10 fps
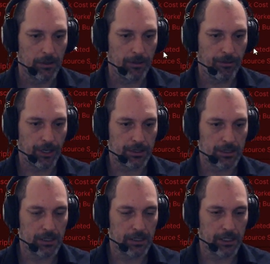Where the fuck's
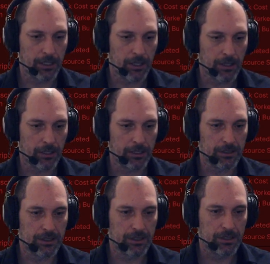the
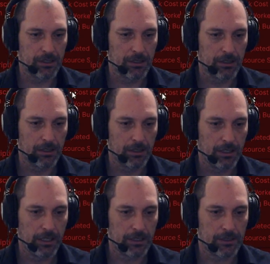current?
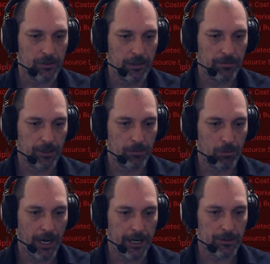Is it right in front of
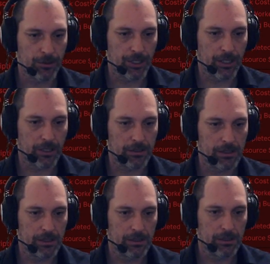max
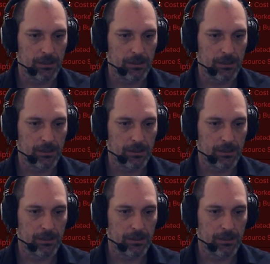workers?